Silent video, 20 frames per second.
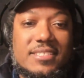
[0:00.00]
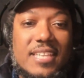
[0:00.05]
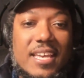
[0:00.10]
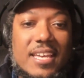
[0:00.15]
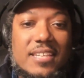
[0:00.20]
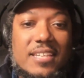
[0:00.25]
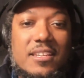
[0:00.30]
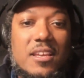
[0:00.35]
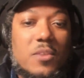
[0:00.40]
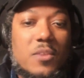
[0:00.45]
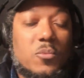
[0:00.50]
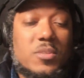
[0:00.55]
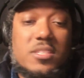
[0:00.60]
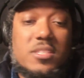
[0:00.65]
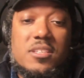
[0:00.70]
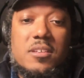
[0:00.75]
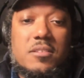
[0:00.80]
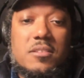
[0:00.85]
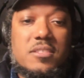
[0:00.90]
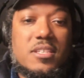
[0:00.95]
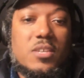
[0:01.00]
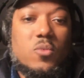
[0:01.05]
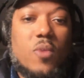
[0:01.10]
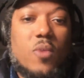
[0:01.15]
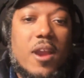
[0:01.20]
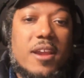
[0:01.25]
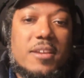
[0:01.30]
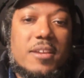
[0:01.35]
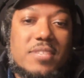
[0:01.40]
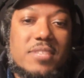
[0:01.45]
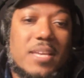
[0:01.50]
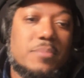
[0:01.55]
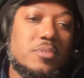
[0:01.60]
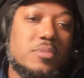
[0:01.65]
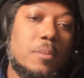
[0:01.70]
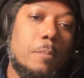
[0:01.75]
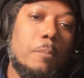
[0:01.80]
And with the skills he acquired, he was able to